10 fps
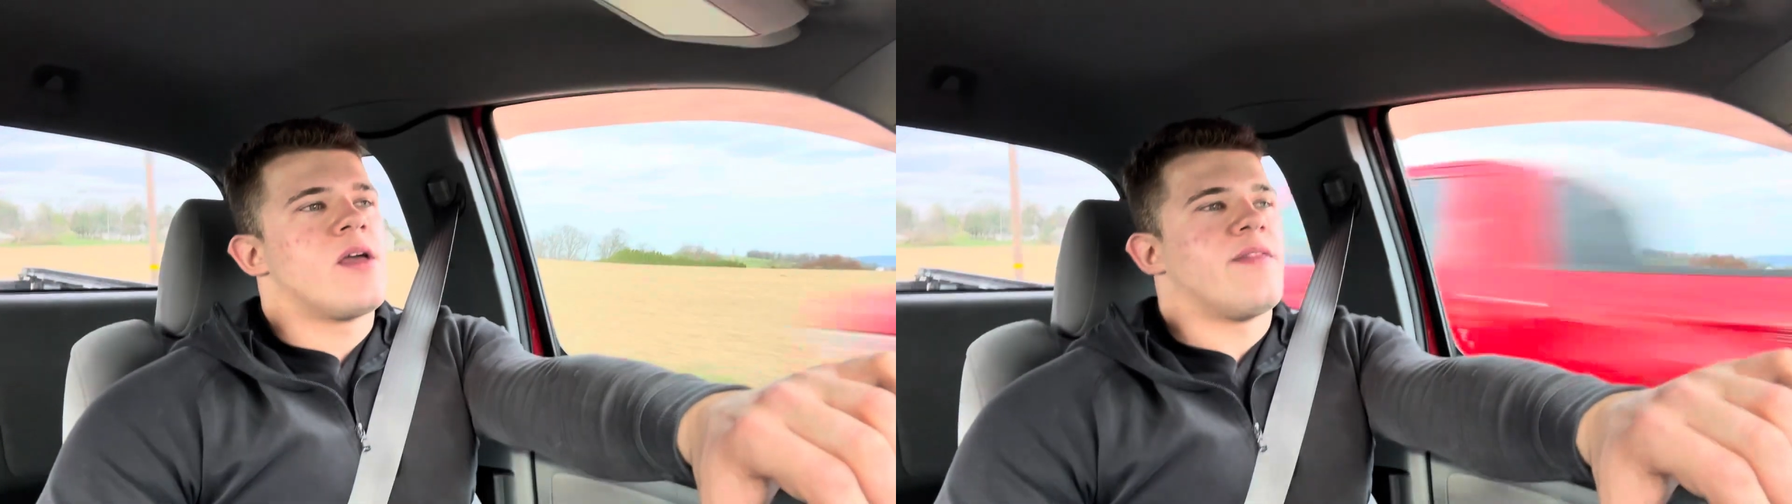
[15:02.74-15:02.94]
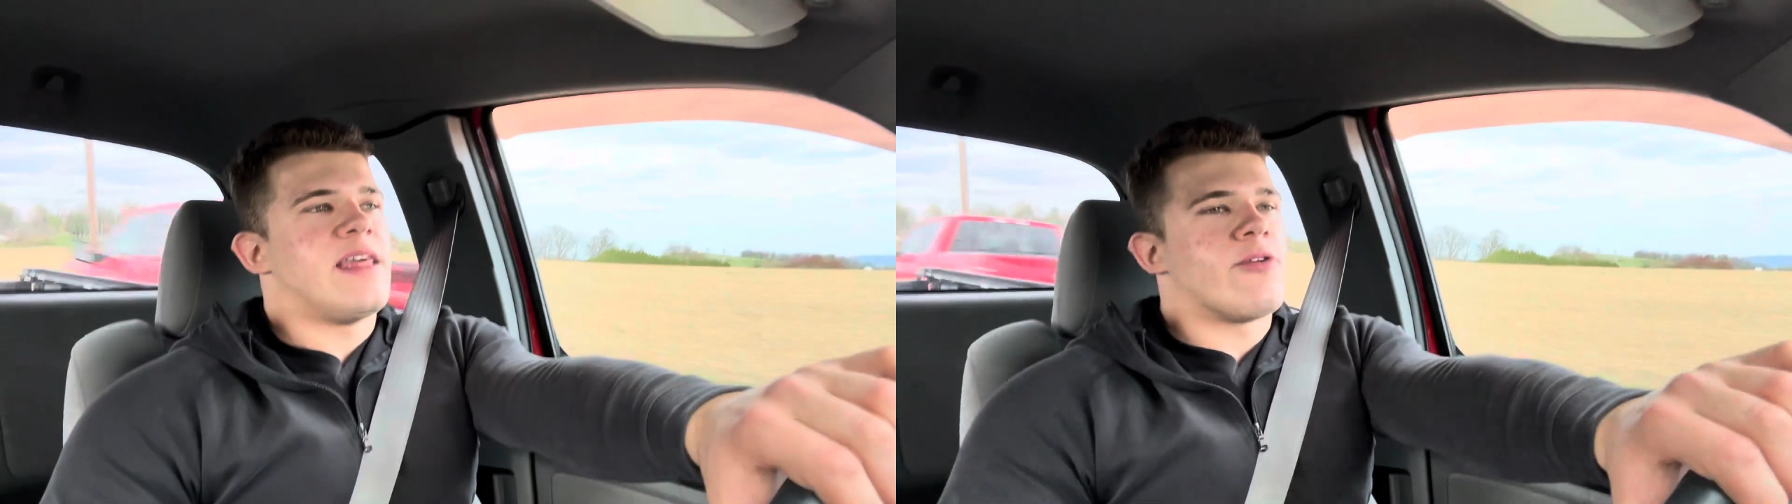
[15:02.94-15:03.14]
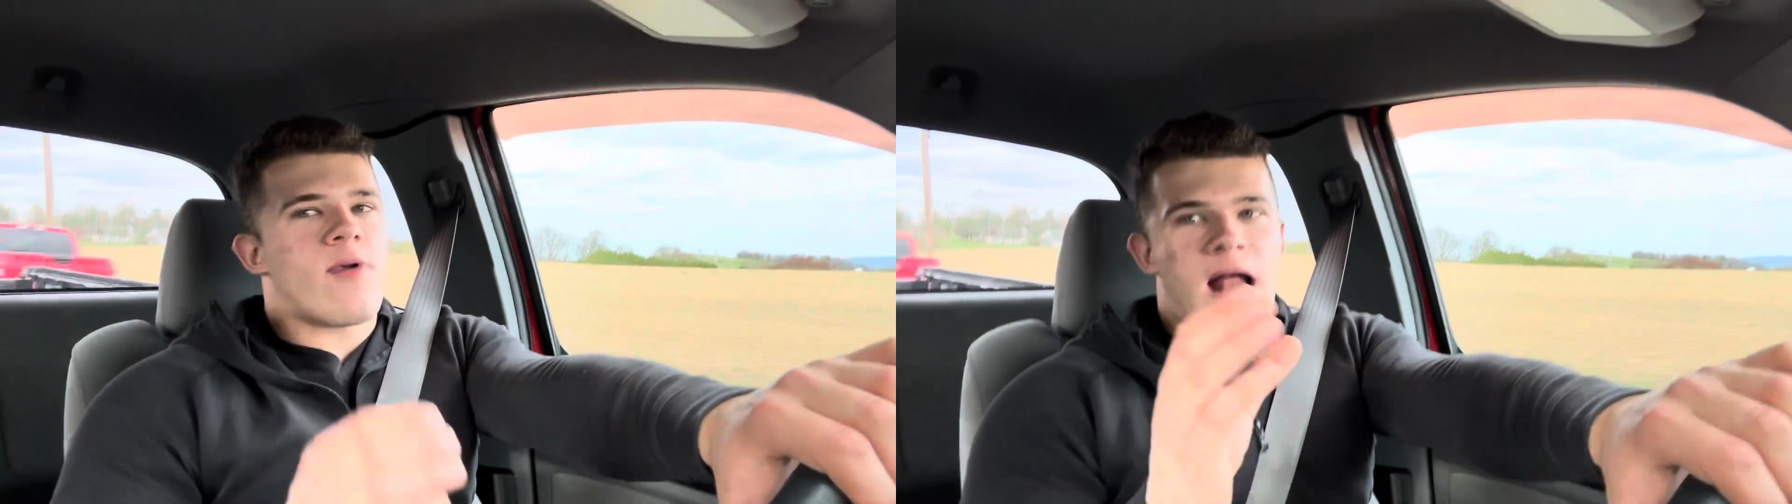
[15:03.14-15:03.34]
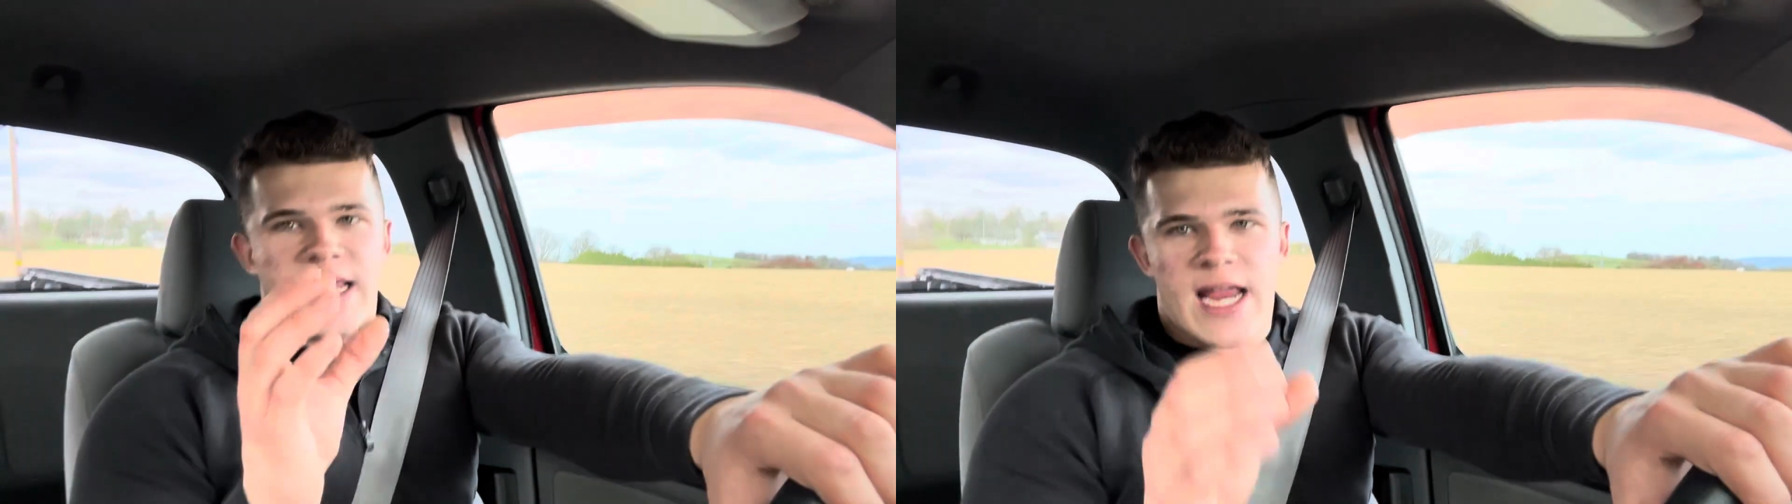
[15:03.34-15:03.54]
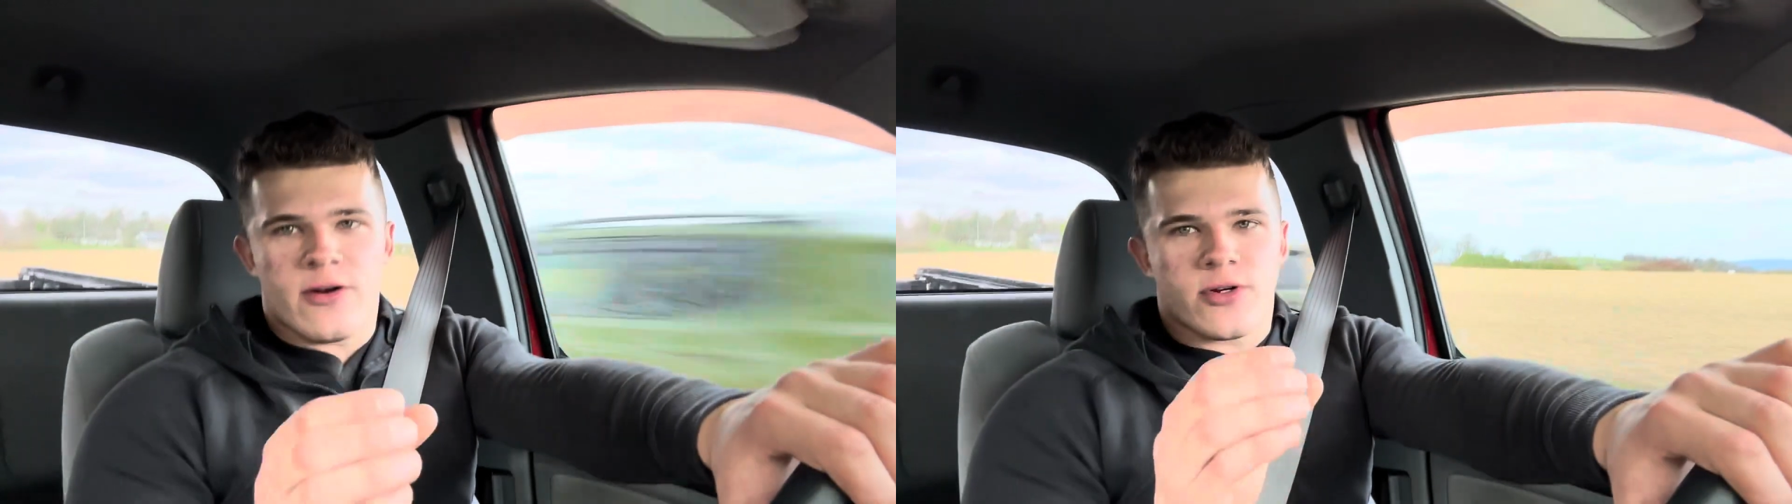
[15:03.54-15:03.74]
the
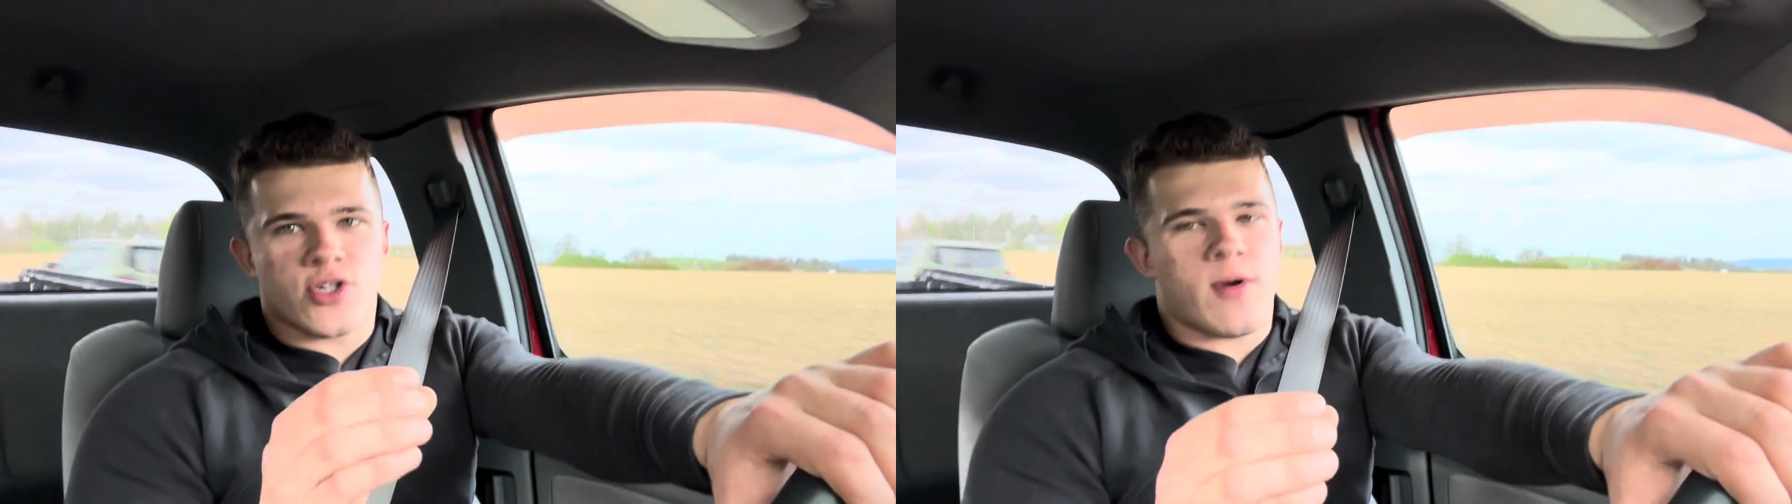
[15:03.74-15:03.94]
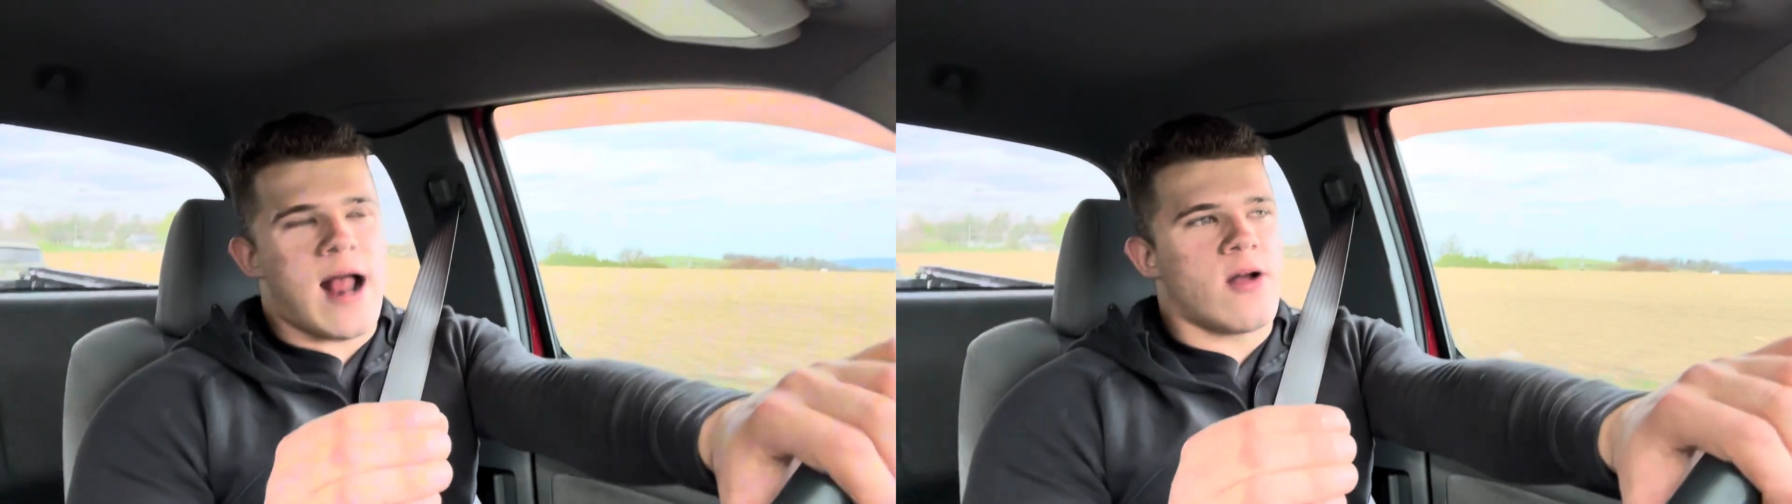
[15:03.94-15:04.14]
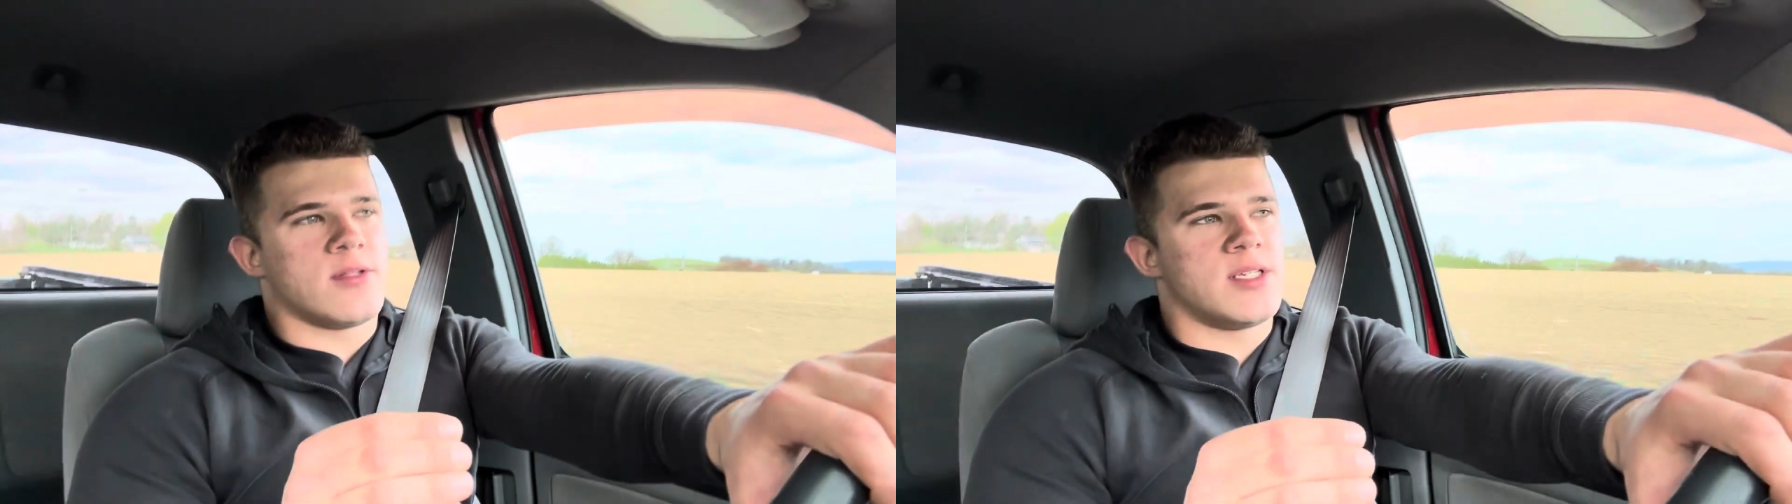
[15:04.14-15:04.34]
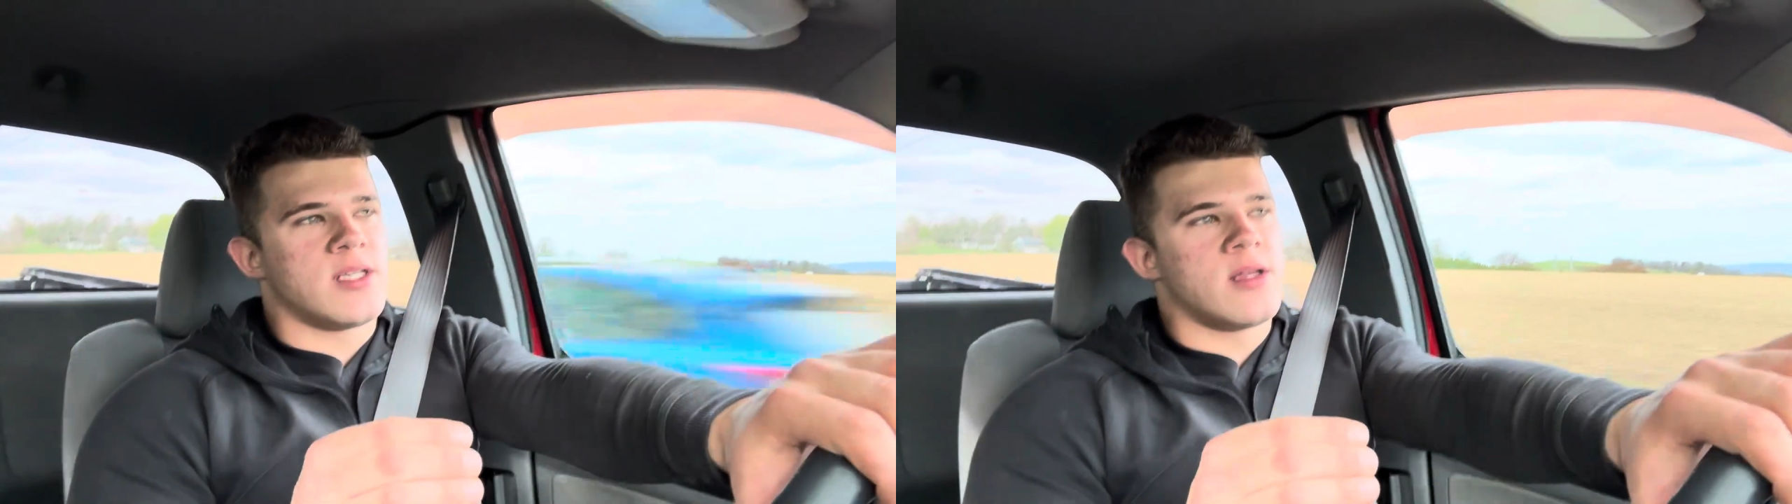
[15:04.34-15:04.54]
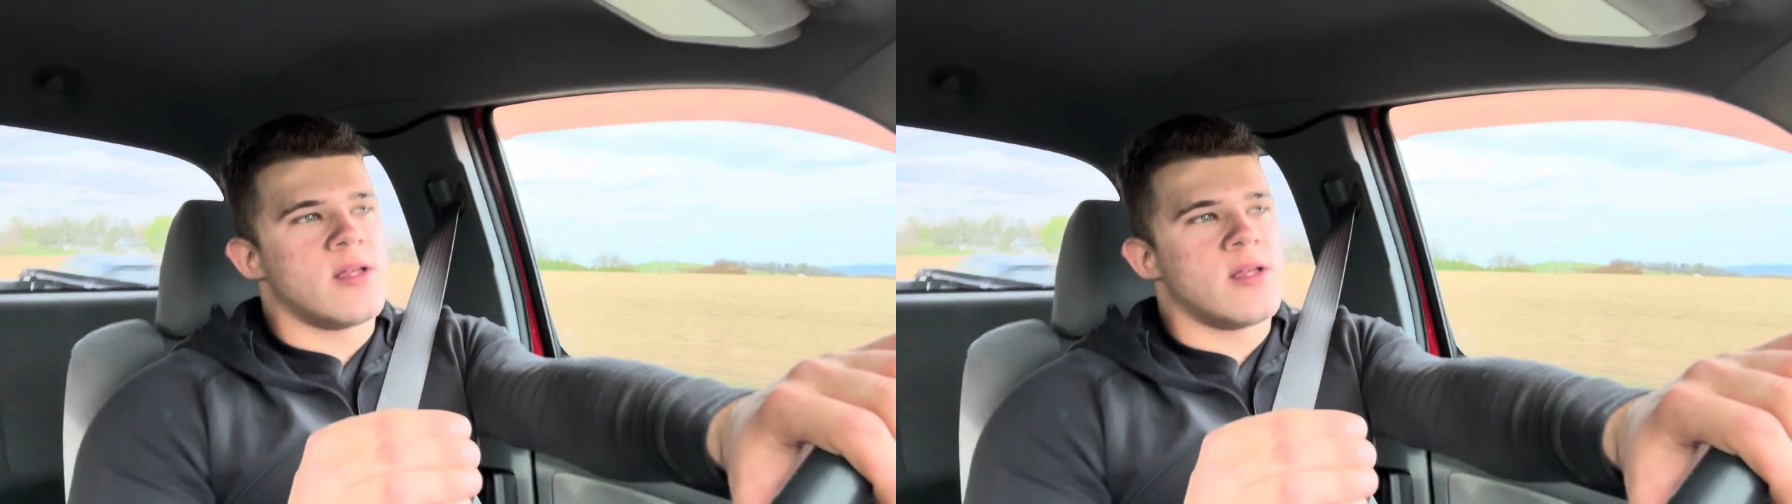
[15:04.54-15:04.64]
radiator shrouds,